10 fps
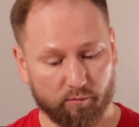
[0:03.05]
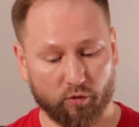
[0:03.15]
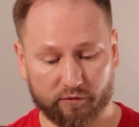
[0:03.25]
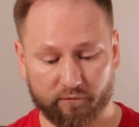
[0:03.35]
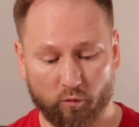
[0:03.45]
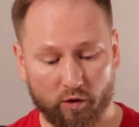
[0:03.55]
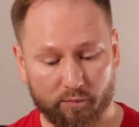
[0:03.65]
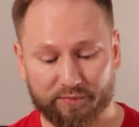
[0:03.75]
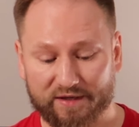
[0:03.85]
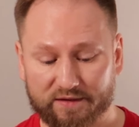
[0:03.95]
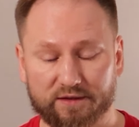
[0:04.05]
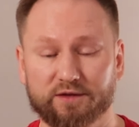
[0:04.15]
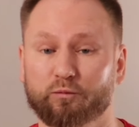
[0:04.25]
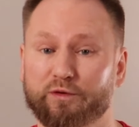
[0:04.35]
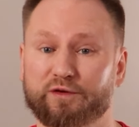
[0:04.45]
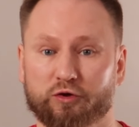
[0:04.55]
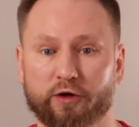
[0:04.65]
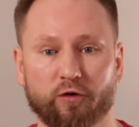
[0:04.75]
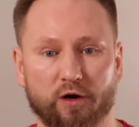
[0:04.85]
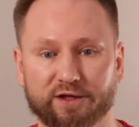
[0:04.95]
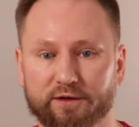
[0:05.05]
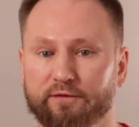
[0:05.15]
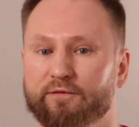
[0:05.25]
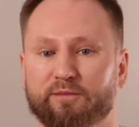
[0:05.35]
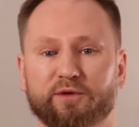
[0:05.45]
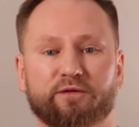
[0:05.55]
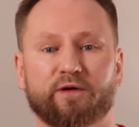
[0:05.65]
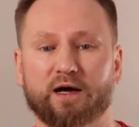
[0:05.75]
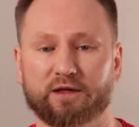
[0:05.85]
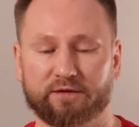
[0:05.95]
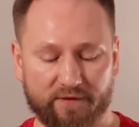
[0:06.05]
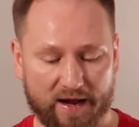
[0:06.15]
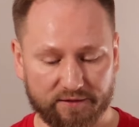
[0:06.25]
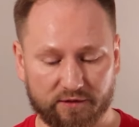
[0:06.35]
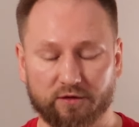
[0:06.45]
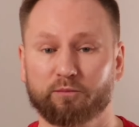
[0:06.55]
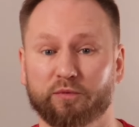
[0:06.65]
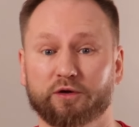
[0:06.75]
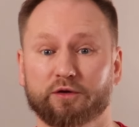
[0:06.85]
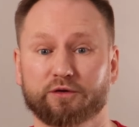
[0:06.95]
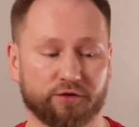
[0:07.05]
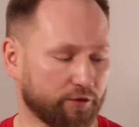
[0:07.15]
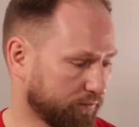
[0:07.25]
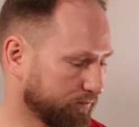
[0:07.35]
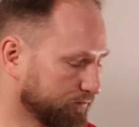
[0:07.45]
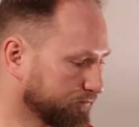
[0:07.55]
Part 4, Pieces with String Crossing from Learn Violin Fast, Book 2.